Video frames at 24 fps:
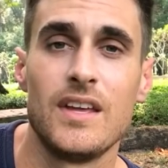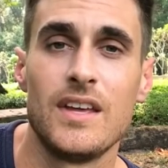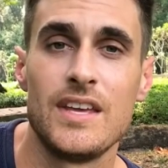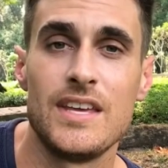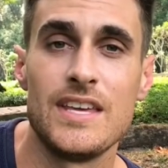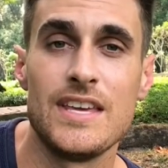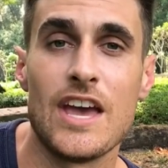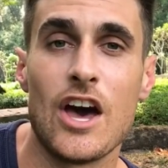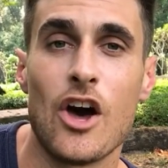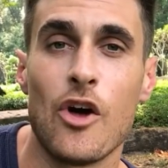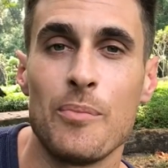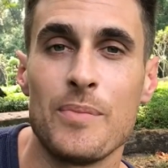
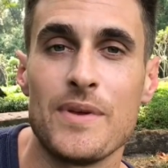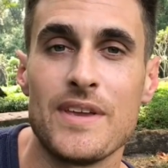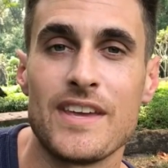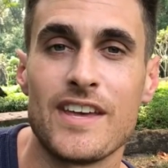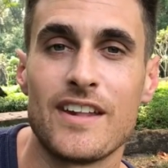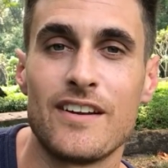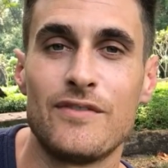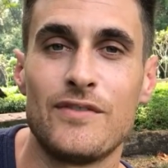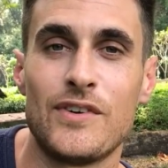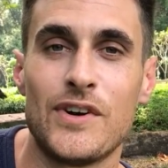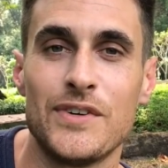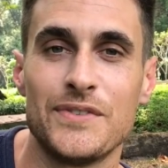He helped me
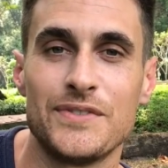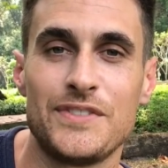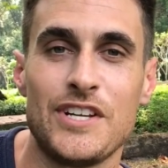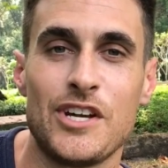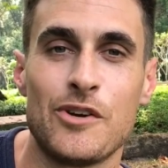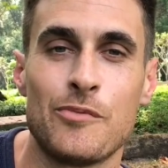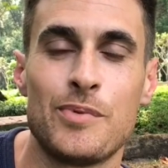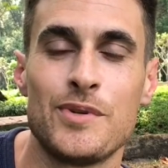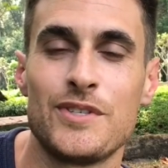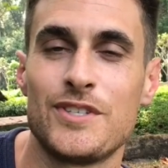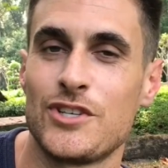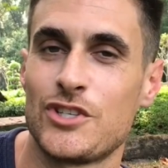get a
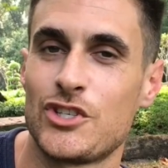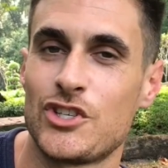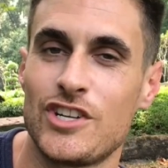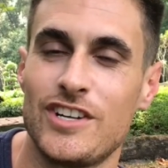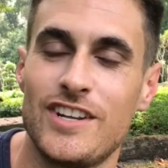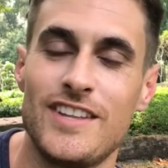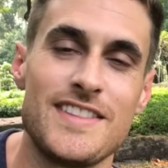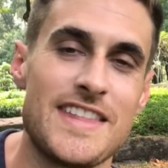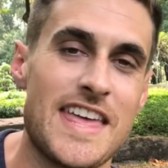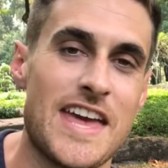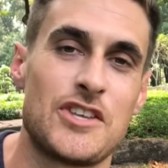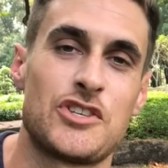volunteer position
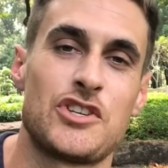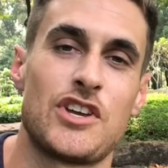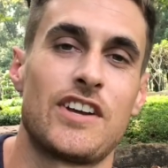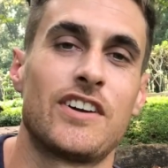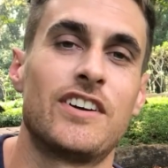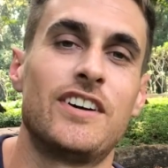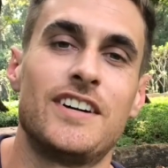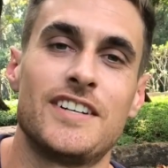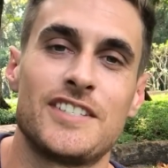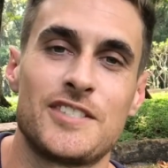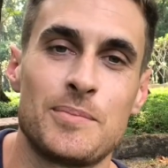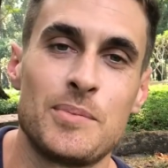in Nha Trang
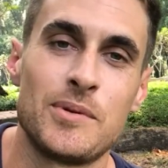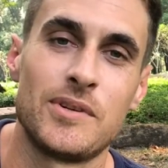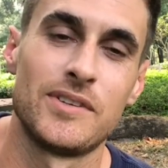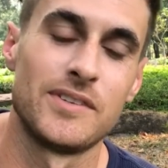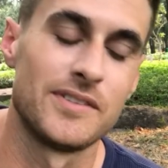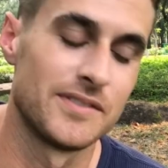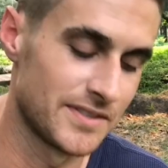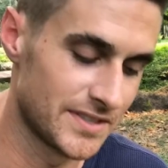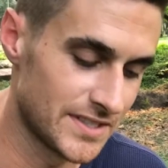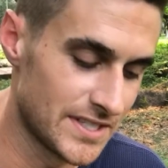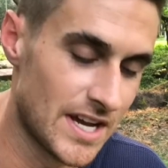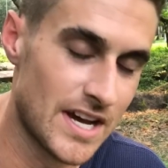Hospital.
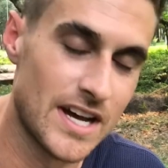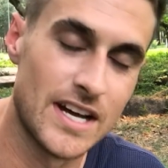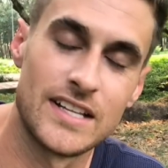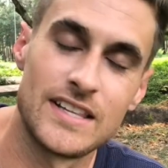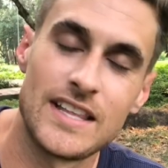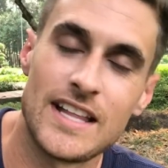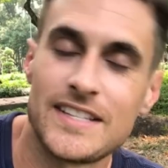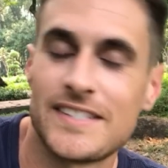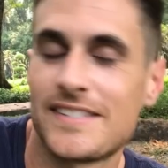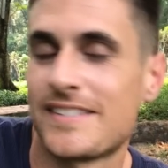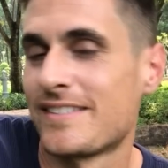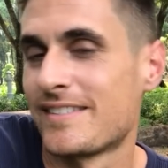So
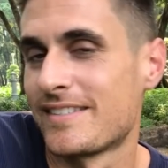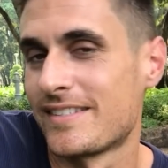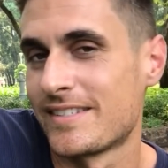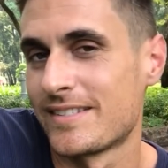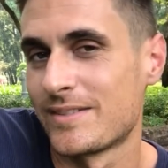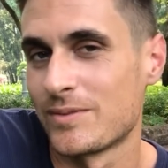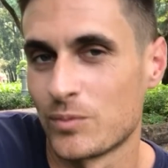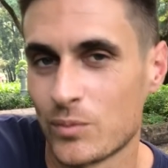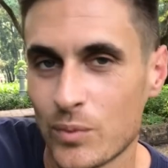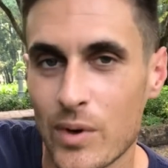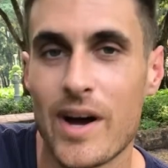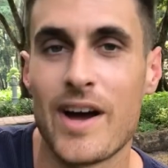
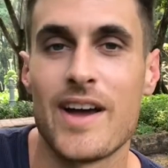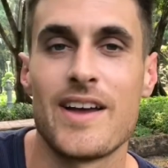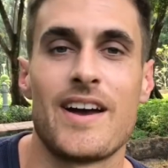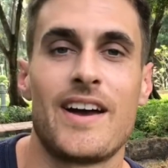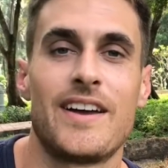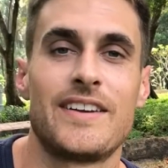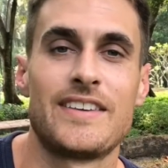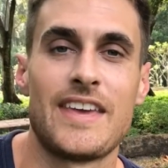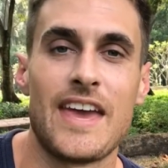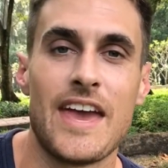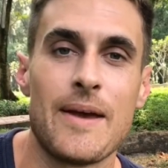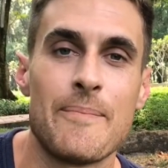that's why
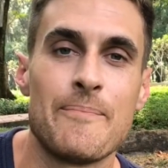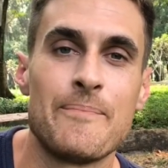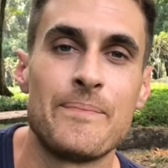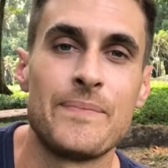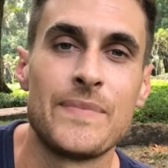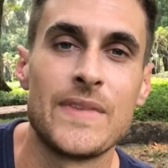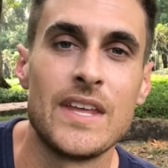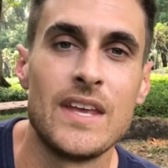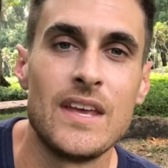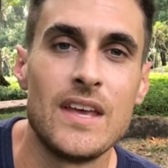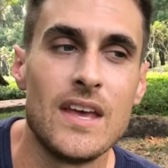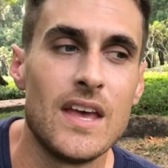I came.
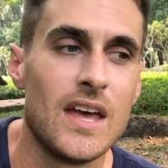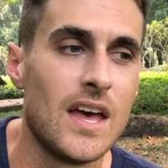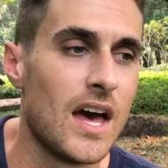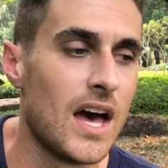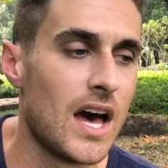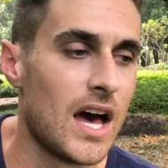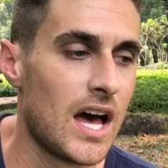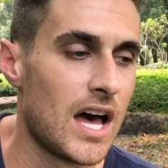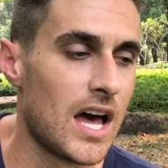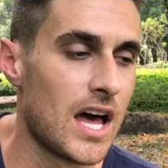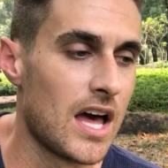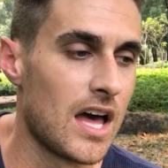
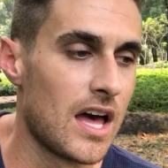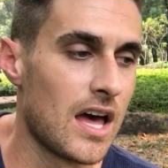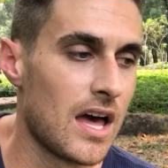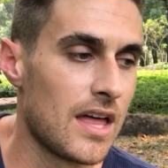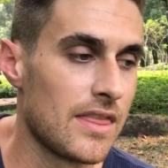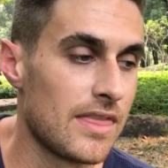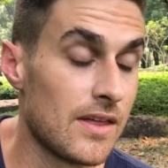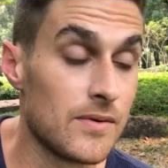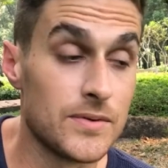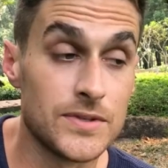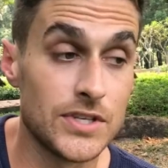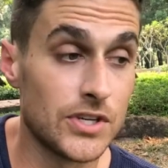
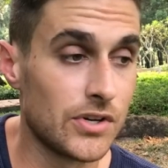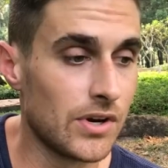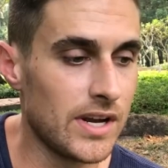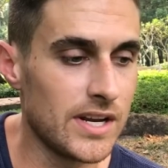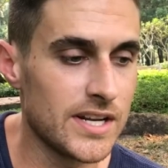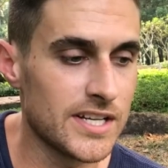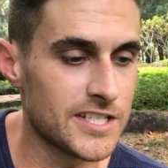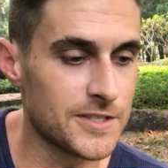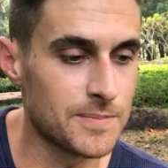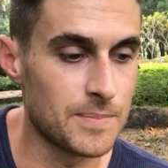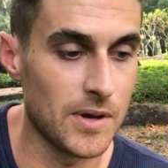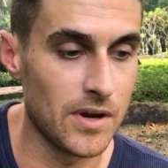That was a great
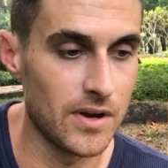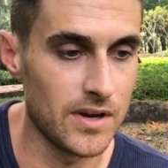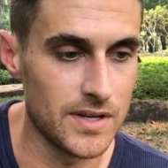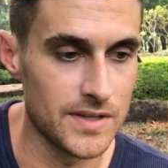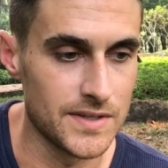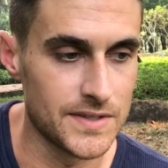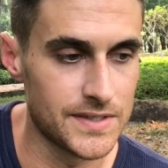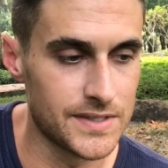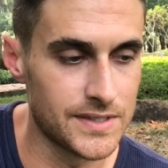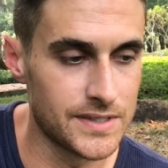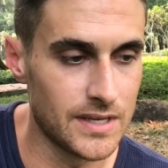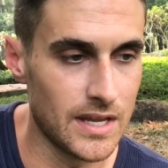
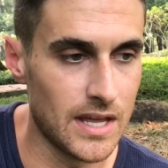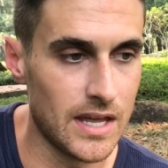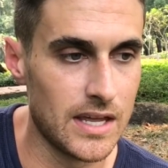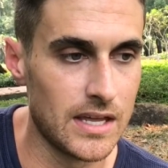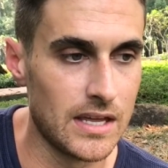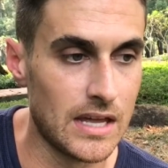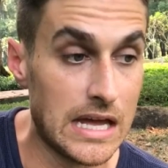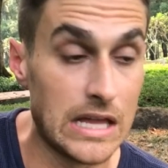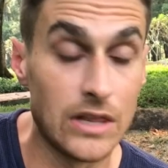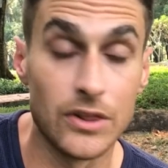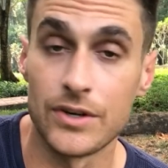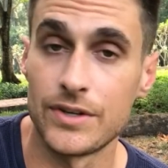experience.
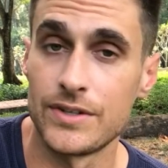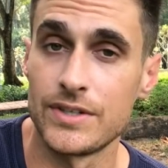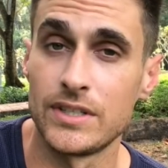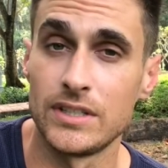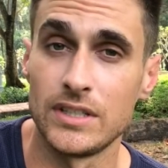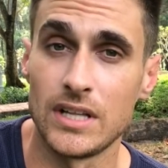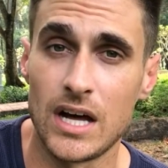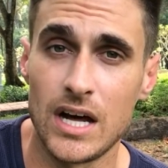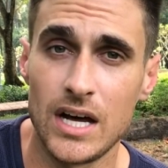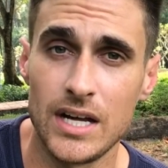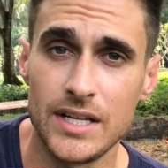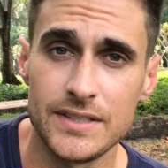I learned a
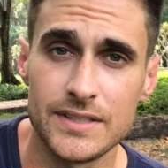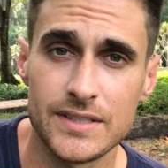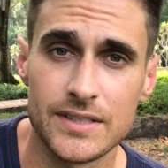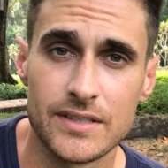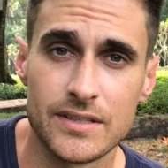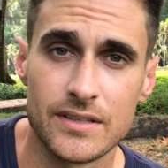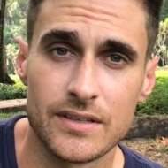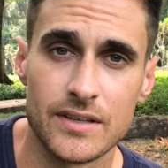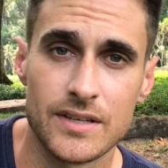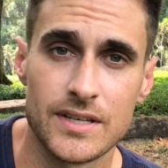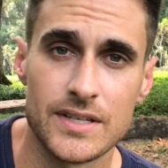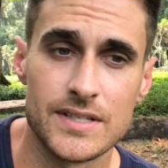lot,
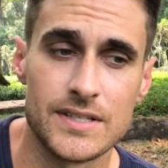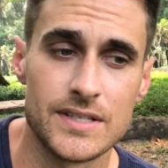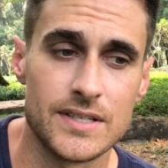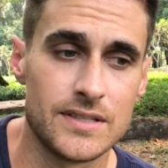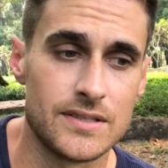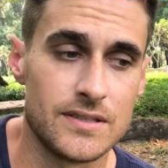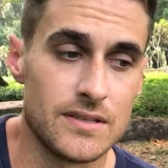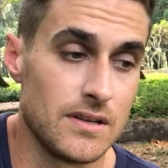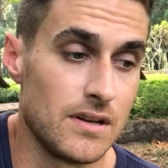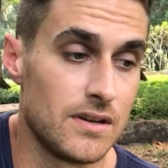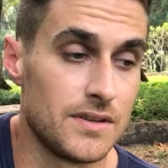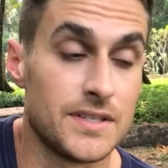because
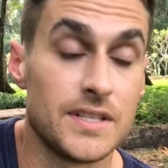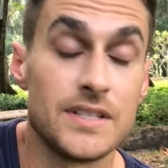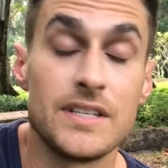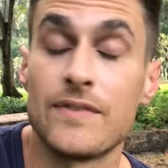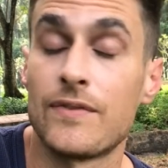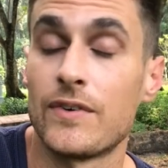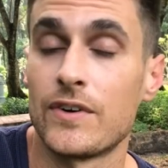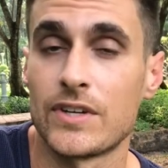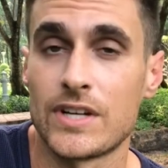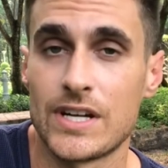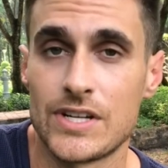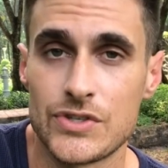it's a
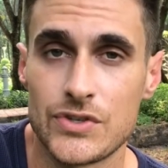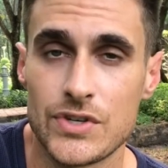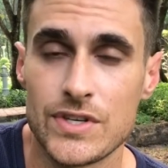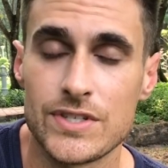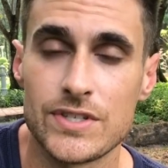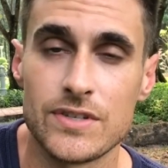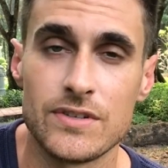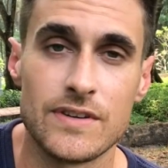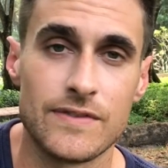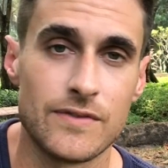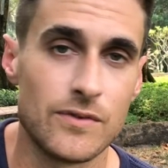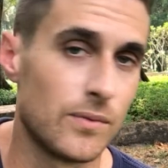different country,
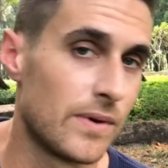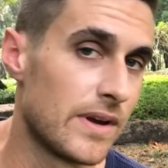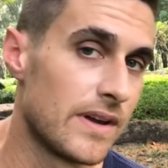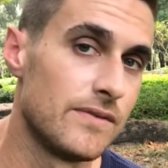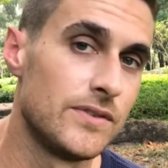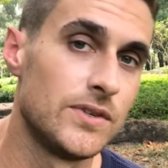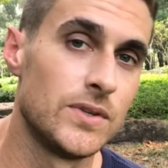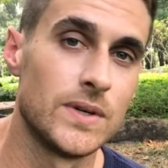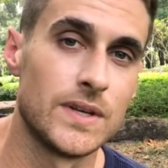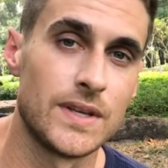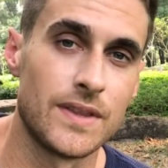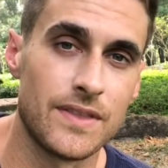so a different way of
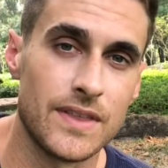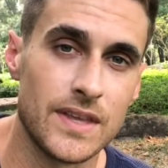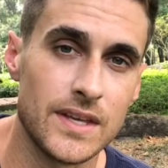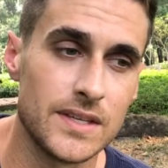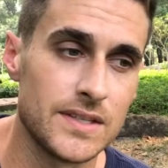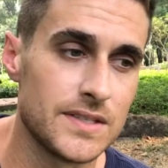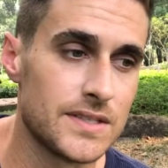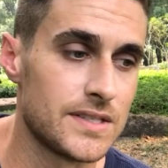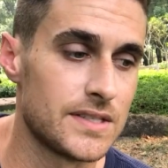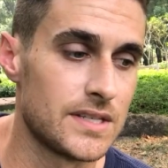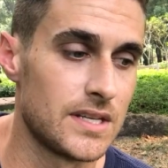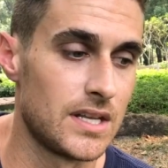doing
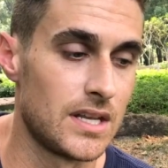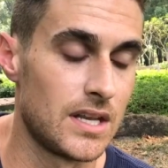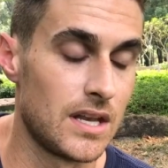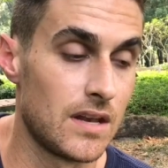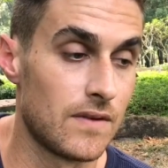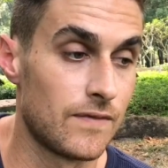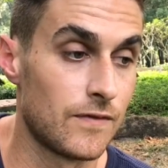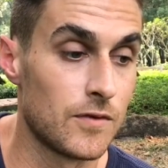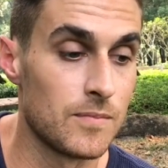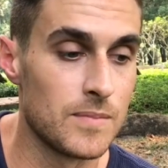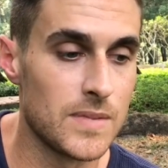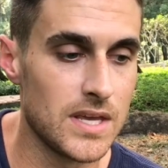things. And
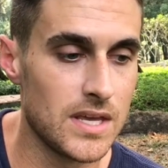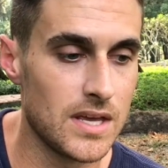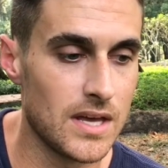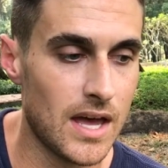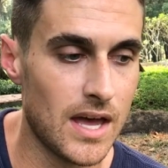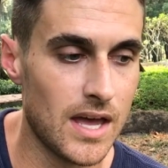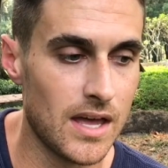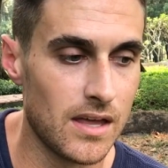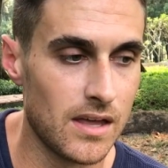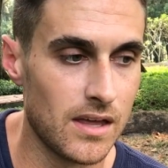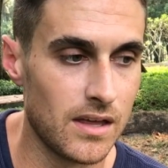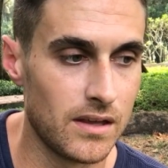for me,
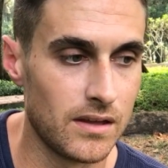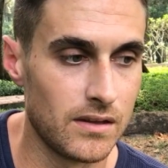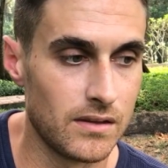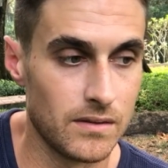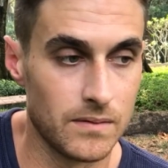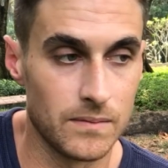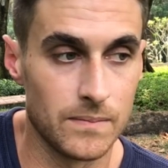I'm